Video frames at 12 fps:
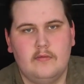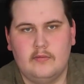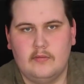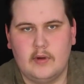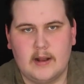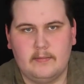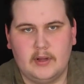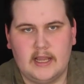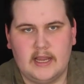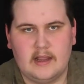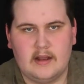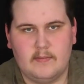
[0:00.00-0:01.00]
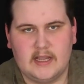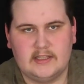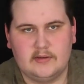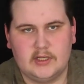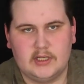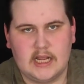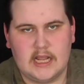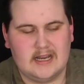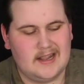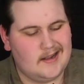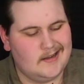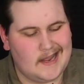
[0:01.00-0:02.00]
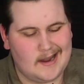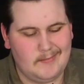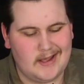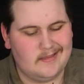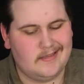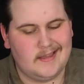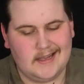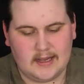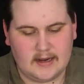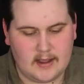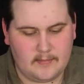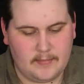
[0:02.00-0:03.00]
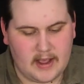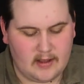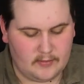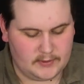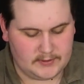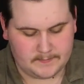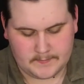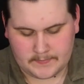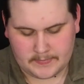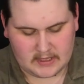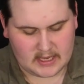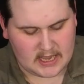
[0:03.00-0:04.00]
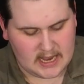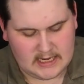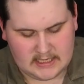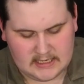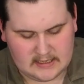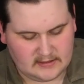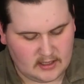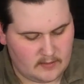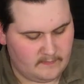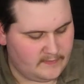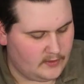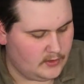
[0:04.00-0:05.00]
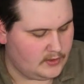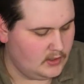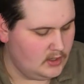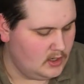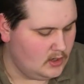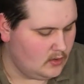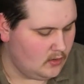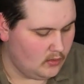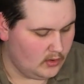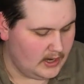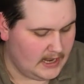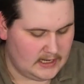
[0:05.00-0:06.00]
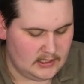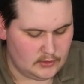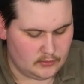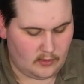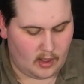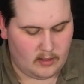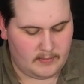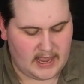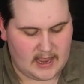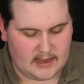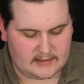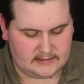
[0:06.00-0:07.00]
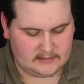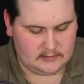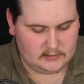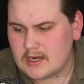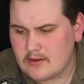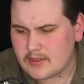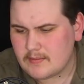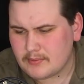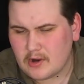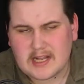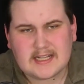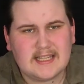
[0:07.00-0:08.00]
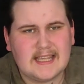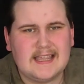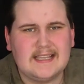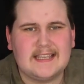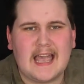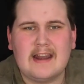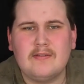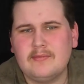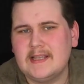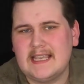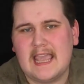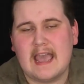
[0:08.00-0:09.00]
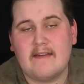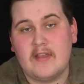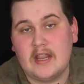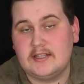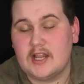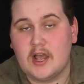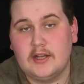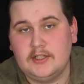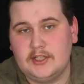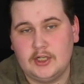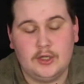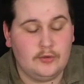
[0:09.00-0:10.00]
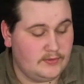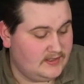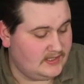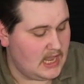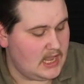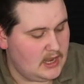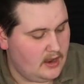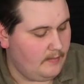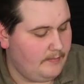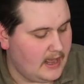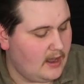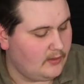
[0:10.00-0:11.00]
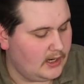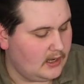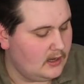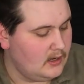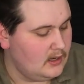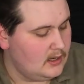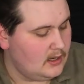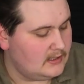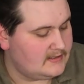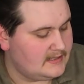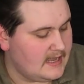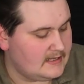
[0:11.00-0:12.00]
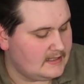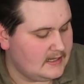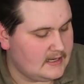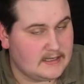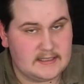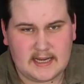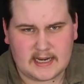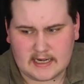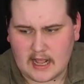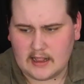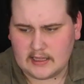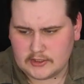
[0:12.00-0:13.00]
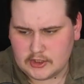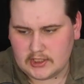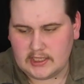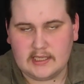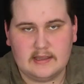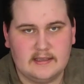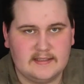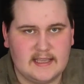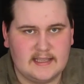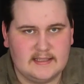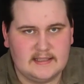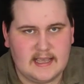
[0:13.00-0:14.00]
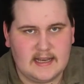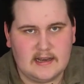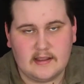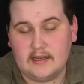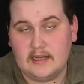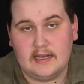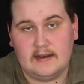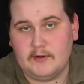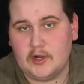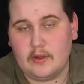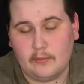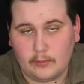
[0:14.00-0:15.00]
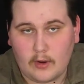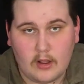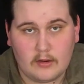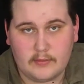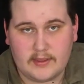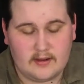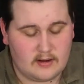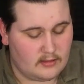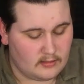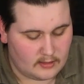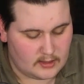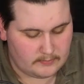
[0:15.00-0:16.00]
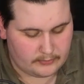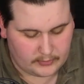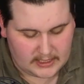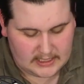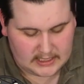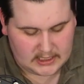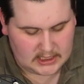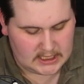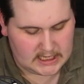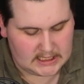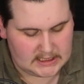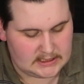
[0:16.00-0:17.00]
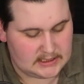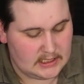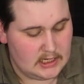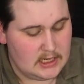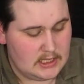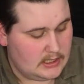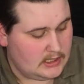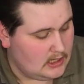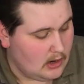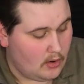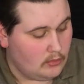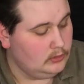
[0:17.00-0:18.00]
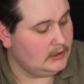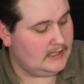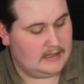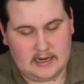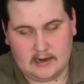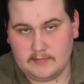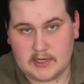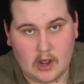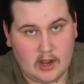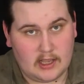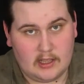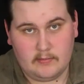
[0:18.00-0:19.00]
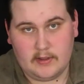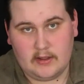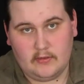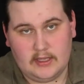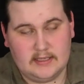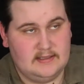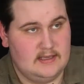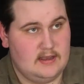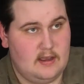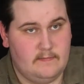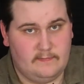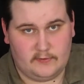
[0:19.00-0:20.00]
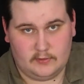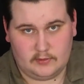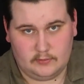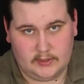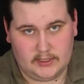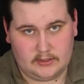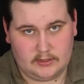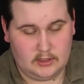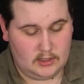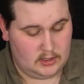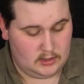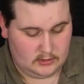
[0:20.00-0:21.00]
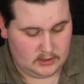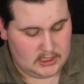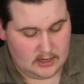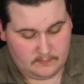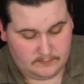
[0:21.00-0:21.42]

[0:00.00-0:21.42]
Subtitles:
When I'm playing my Switch in handheld, I'm not thinking about any discomfort or any drawbacks. You know, with a product like this, I don't really have a ton to say about it. It's not technology in the sense that nothing can ever go wrong with it other than it breaking, and the only thing I'm talking about is the comfort, which, you know,